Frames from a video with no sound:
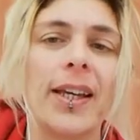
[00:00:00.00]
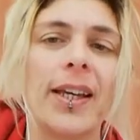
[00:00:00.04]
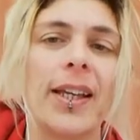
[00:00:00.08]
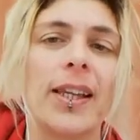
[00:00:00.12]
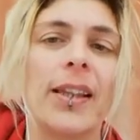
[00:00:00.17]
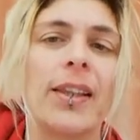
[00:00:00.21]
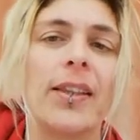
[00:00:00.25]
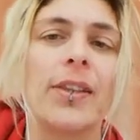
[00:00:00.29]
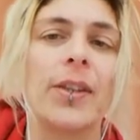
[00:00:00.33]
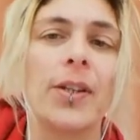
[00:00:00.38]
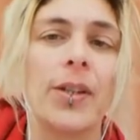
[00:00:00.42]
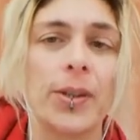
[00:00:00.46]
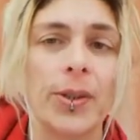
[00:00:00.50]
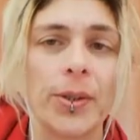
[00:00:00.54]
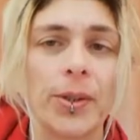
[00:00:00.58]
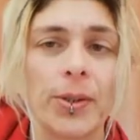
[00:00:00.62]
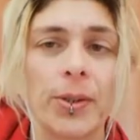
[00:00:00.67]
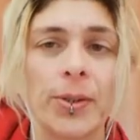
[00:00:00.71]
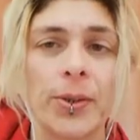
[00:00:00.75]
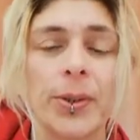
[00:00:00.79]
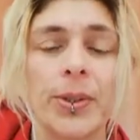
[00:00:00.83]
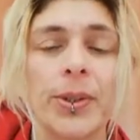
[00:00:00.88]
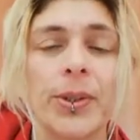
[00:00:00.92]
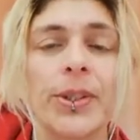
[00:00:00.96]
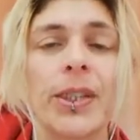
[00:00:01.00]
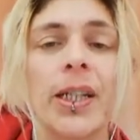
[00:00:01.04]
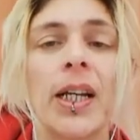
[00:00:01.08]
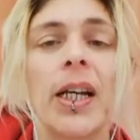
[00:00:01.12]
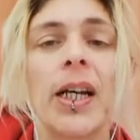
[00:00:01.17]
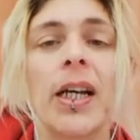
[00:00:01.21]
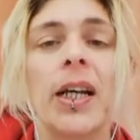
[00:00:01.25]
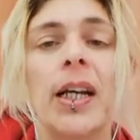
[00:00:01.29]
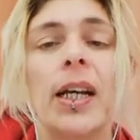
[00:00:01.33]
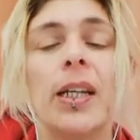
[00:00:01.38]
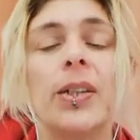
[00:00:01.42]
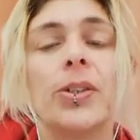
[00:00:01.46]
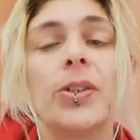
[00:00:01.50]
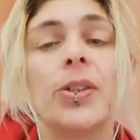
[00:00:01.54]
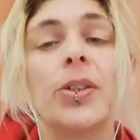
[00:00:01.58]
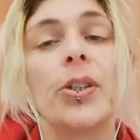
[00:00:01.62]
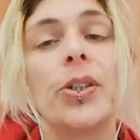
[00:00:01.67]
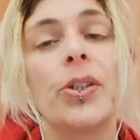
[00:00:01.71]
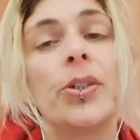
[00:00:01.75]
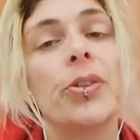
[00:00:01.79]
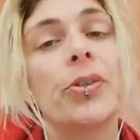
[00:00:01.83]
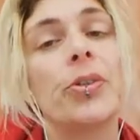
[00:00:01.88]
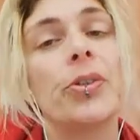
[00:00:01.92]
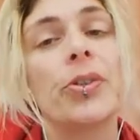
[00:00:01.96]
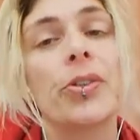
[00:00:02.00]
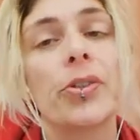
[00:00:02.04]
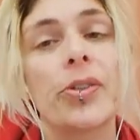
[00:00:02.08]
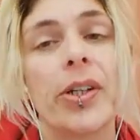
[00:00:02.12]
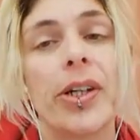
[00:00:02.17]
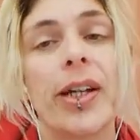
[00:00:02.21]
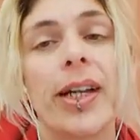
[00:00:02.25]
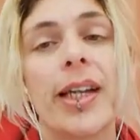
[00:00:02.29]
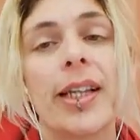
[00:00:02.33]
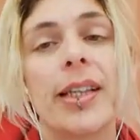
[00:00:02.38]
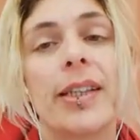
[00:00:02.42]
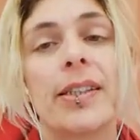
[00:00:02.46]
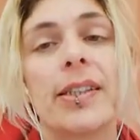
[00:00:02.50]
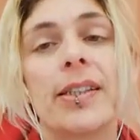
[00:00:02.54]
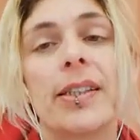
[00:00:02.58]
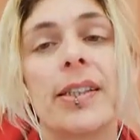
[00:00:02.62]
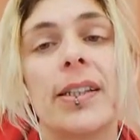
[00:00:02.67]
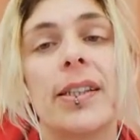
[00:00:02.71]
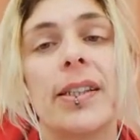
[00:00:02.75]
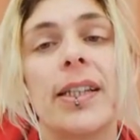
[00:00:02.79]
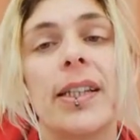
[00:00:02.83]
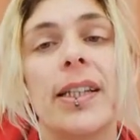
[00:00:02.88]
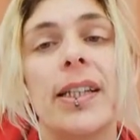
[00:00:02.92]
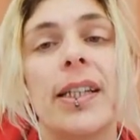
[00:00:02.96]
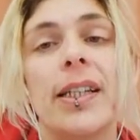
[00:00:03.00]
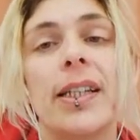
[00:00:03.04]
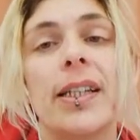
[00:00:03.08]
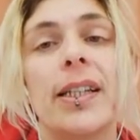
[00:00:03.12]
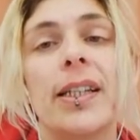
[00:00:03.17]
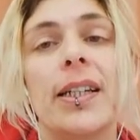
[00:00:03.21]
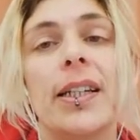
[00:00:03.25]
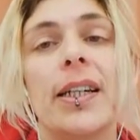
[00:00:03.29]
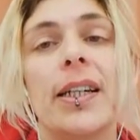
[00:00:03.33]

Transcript: those to create the